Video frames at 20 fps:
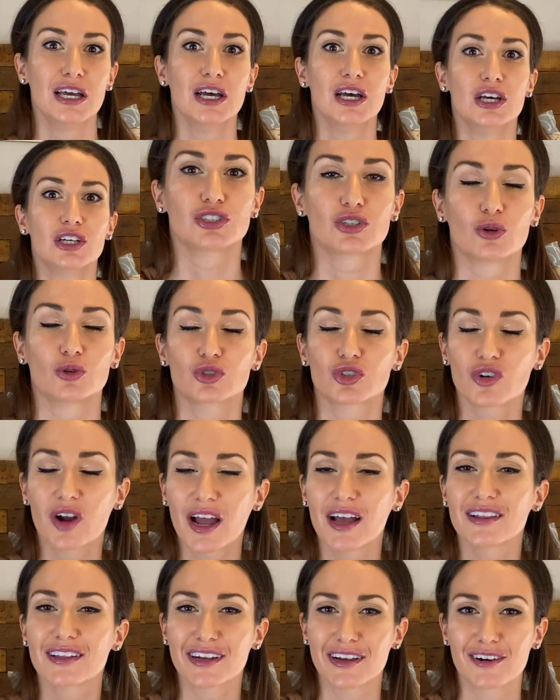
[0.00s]
So
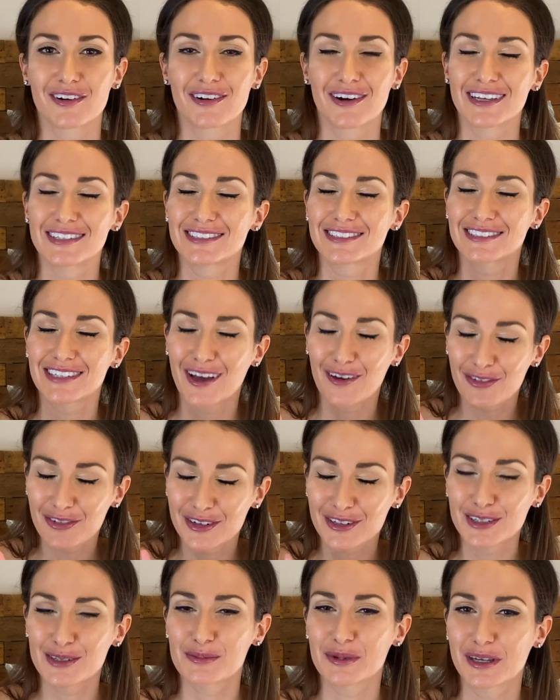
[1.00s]
trial and error has
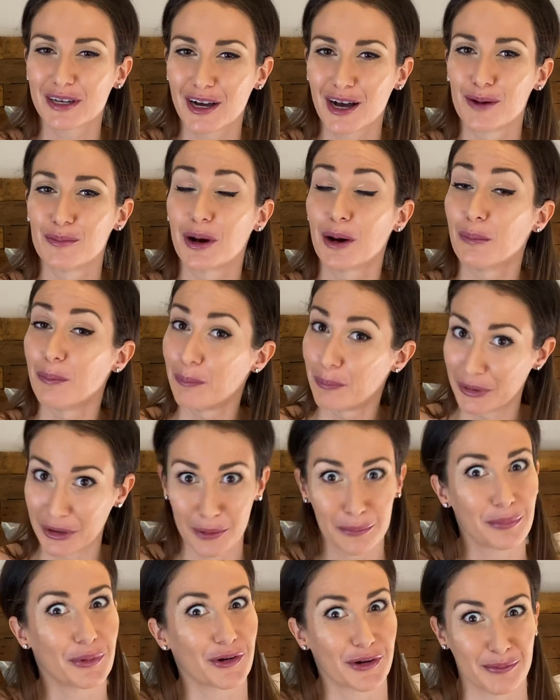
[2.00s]
definitely become a
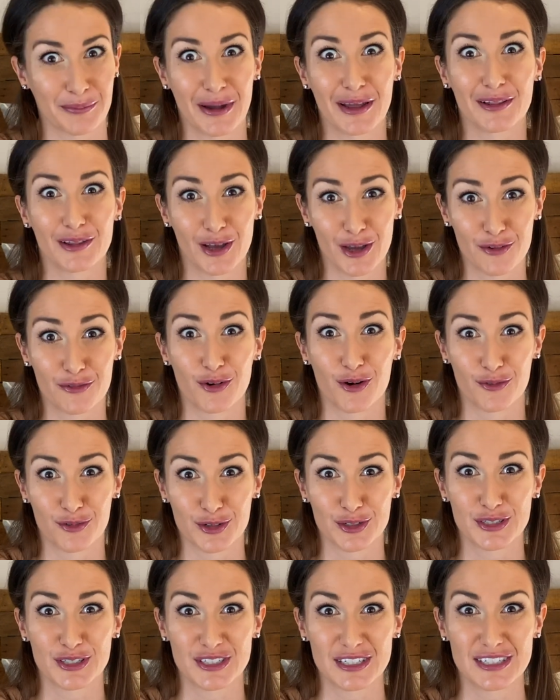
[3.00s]
big part of my life
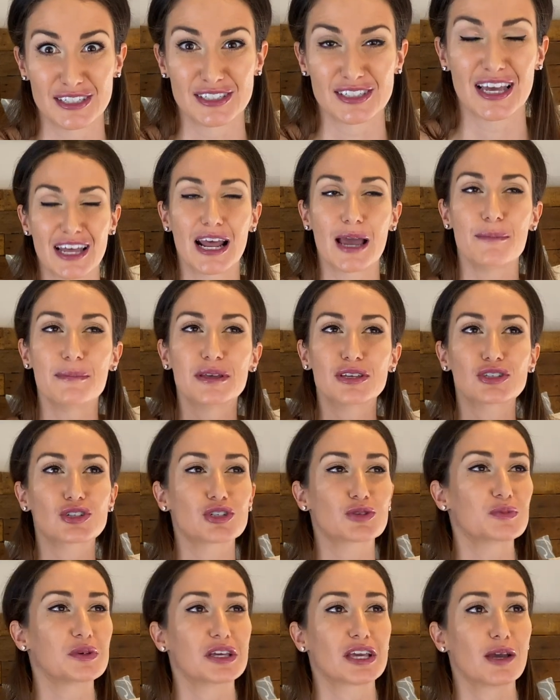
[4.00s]
overseas, and I miss
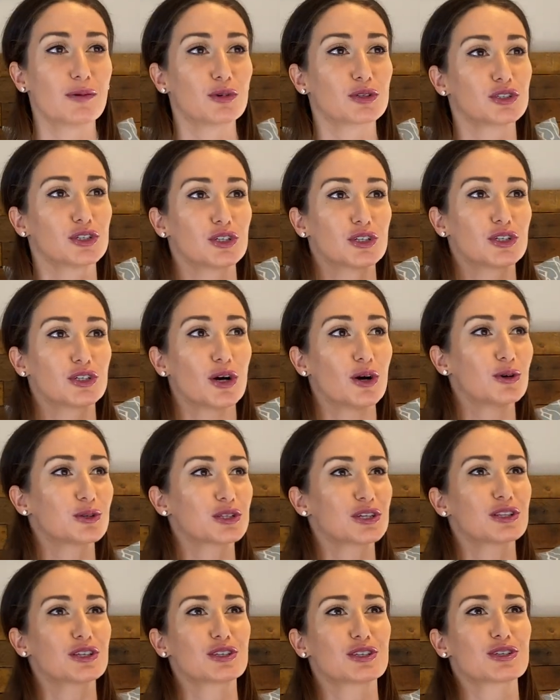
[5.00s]
just being able to go
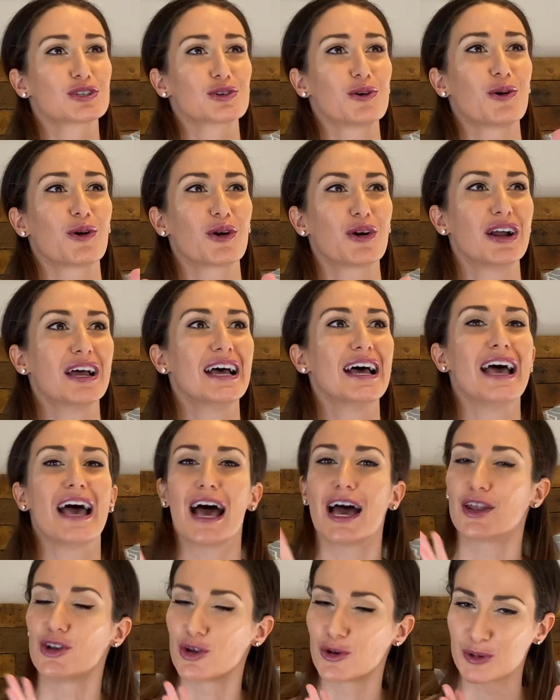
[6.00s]
to the store
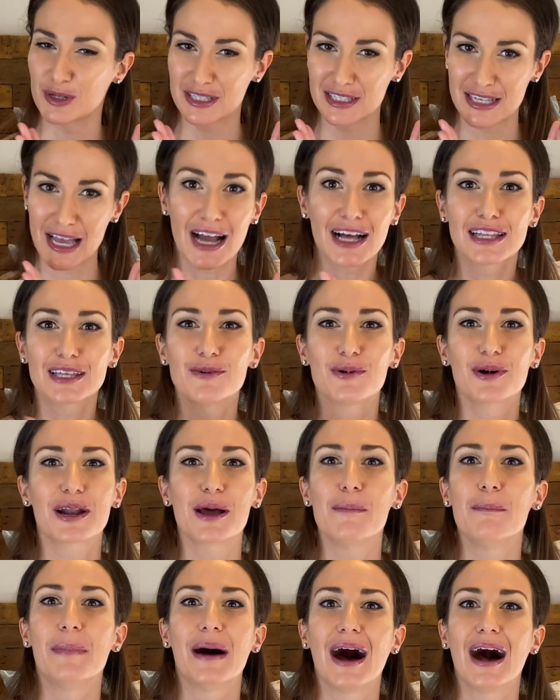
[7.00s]
and know exactly what
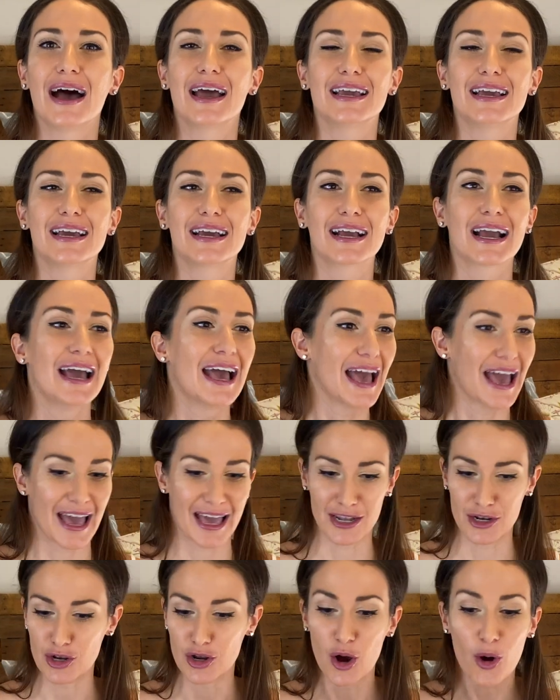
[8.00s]
I'm buying
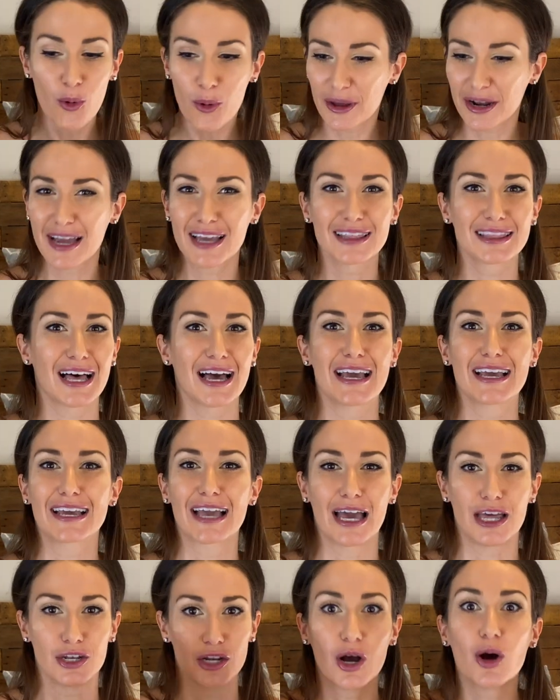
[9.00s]
and know what I like
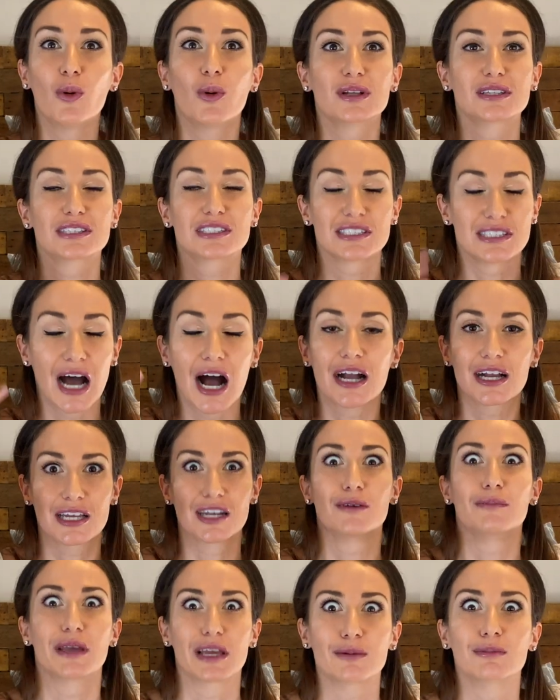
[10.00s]
and know what's not gonna
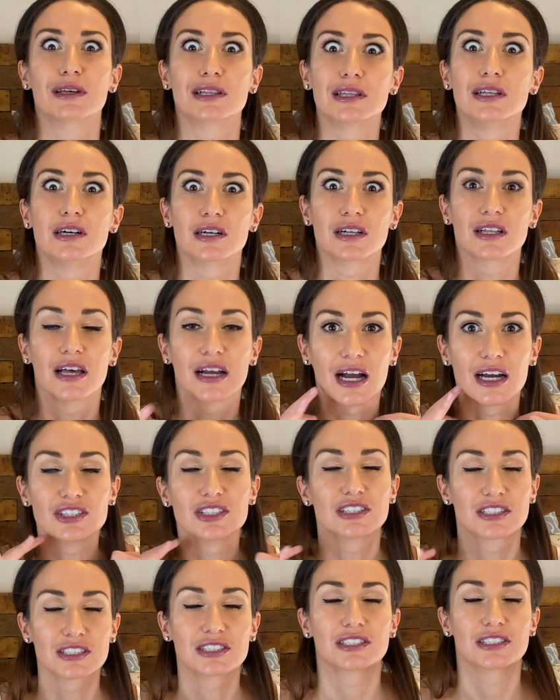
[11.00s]
make me look like I
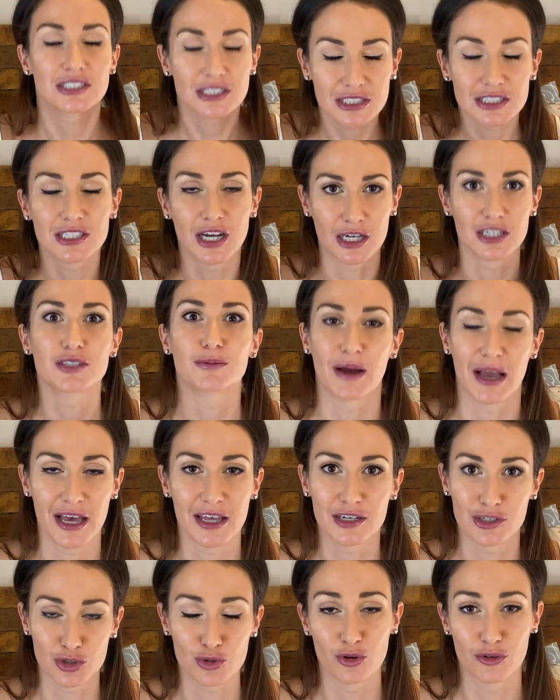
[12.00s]
just dunked my head
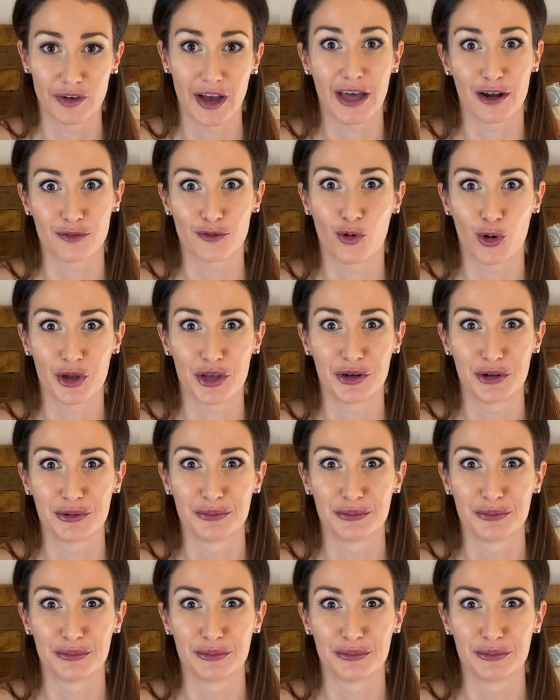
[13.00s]
into a vat of oil.